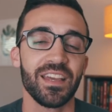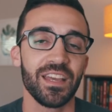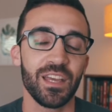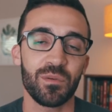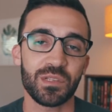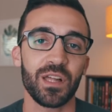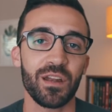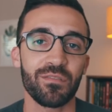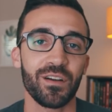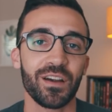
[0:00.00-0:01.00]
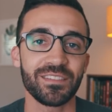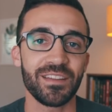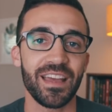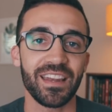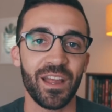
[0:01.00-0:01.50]
It was a lot of
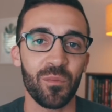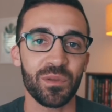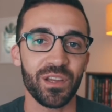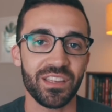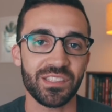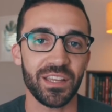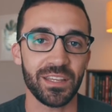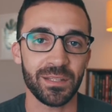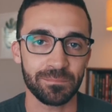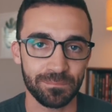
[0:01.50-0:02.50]
fun, and I hope you guys like it.